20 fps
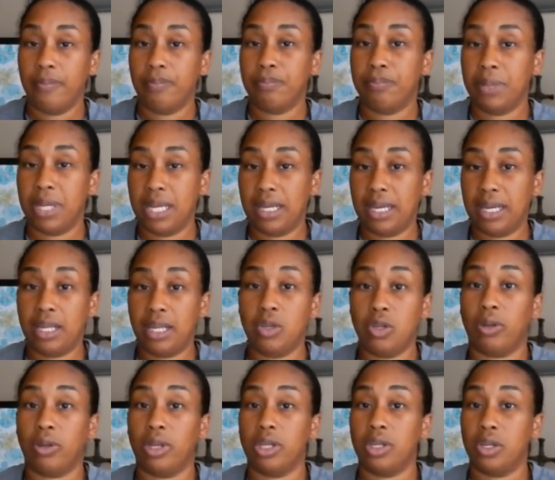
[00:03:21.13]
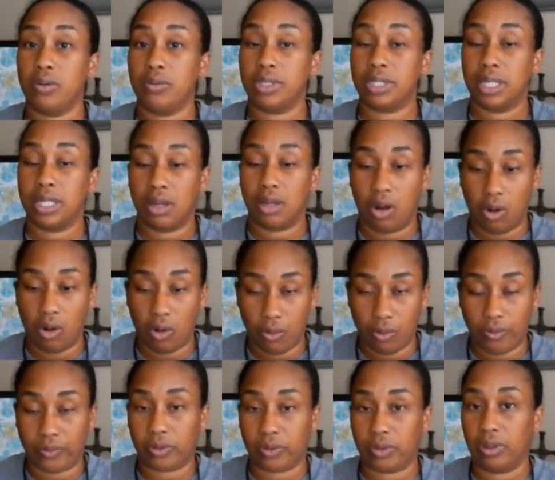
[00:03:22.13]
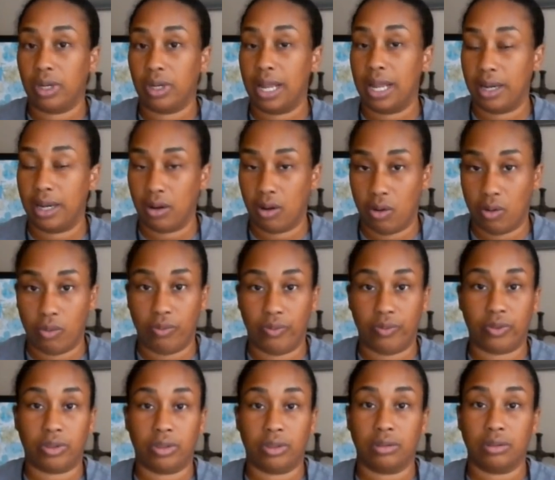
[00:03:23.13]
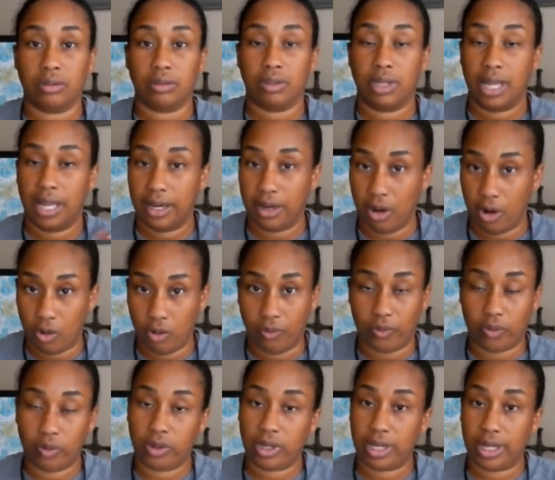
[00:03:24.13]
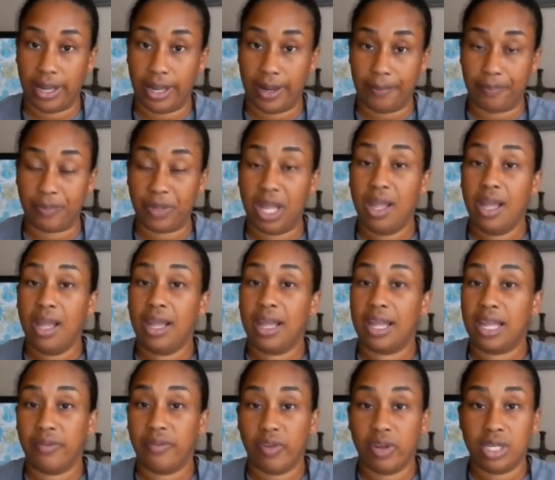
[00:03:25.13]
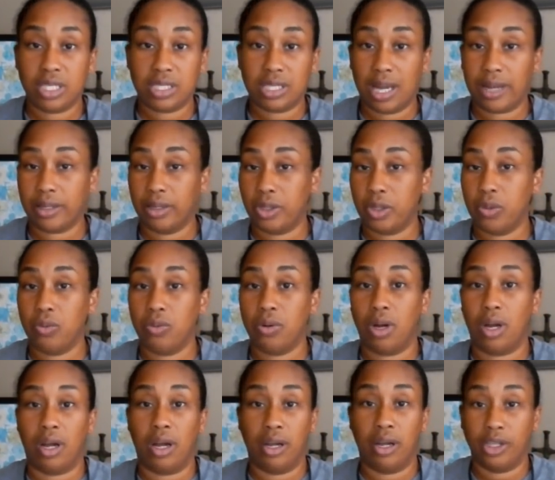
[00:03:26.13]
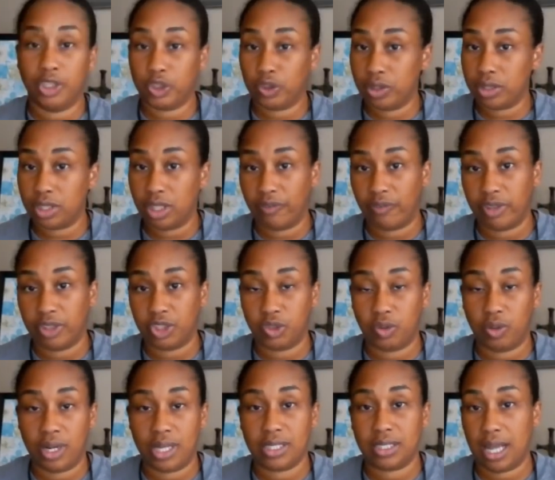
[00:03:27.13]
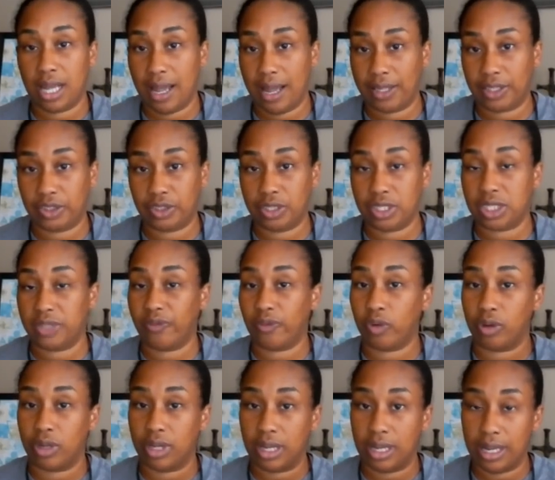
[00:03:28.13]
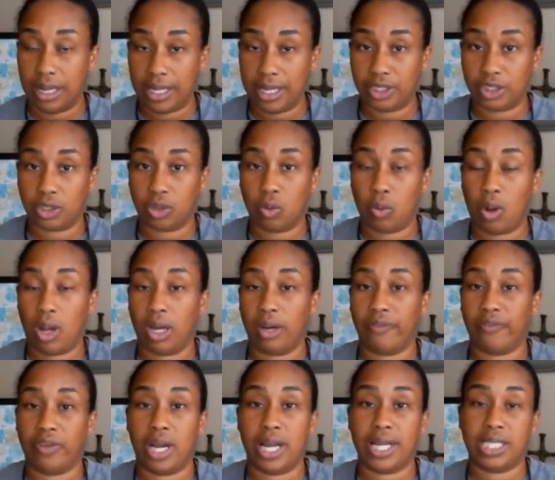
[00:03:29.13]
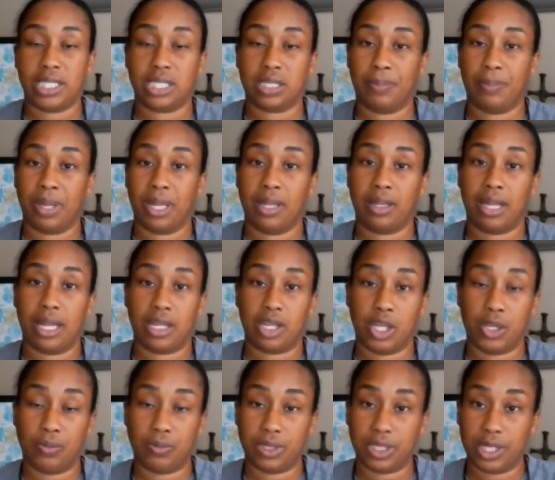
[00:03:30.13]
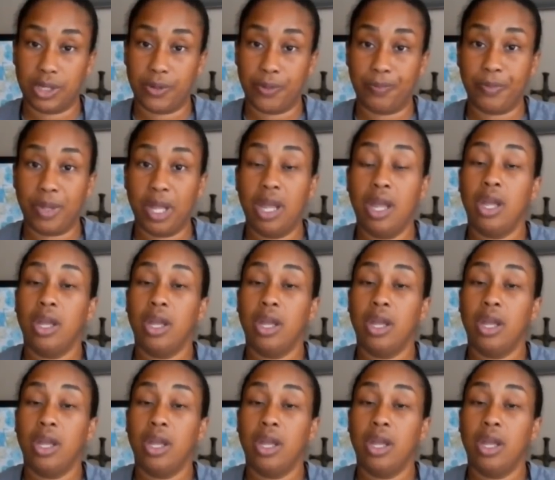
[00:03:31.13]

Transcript: meaning you can use it over and over and over again. If you decide to do 100 different transactions for each qualifying spend that you do,